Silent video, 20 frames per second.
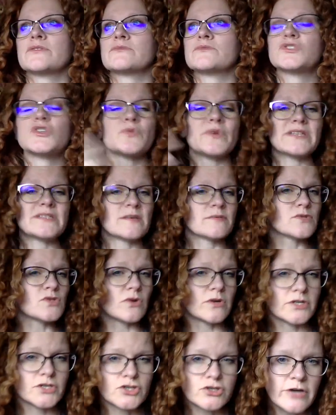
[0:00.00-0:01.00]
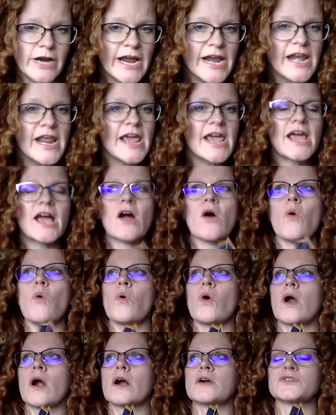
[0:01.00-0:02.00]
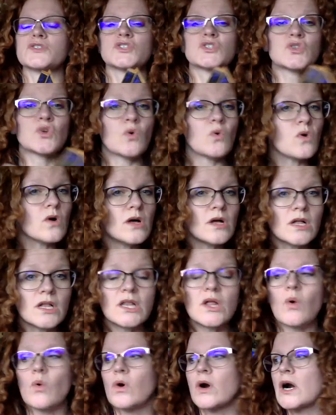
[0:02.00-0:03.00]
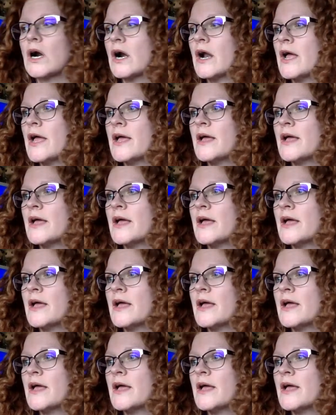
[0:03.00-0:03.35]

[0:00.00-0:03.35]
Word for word: doing some sort of training or school or